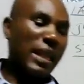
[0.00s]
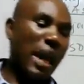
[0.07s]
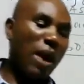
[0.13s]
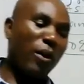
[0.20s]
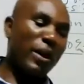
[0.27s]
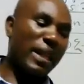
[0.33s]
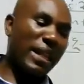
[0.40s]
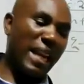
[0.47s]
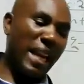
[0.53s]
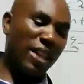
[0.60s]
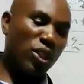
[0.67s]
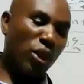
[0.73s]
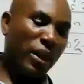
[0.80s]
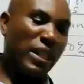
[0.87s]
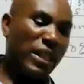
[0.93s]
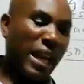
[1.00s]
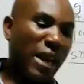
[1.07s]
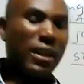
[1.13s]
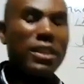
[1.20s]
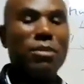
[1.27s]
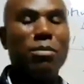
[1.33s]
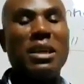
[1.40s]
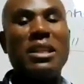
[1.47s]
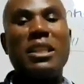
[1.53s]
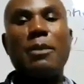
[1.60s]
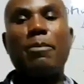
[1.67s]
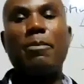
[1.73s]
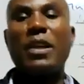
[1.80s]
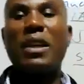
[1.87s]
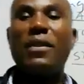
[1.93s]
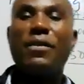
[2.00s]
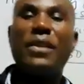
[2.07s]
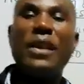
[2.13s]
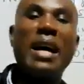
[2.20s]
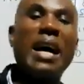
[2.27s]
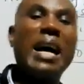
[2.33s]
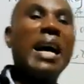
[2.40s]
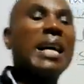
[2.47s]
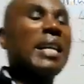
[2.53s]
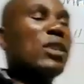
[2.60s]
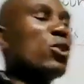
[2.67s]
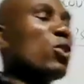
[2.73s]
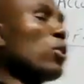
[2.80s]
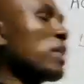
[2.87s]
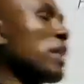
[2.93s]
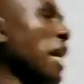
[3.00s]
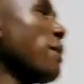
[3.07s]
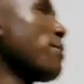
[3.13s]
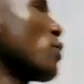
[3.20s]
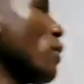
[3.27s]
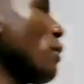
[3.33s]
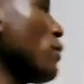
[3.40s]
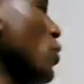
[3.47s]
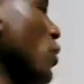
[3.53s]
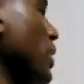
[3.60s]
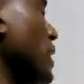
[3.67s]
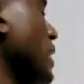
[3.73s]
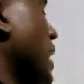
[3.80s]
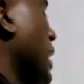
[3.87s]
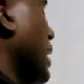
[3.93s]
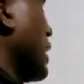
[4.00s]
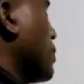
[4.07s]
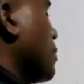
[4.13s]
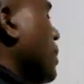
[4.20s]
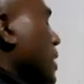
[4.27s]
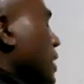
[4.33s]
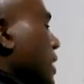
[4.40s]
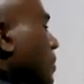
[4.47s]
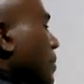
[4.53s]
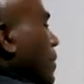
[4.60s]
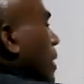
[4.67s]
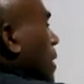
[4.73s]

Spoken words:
Now, in a joint arrangement, there are two types of joint arrangement.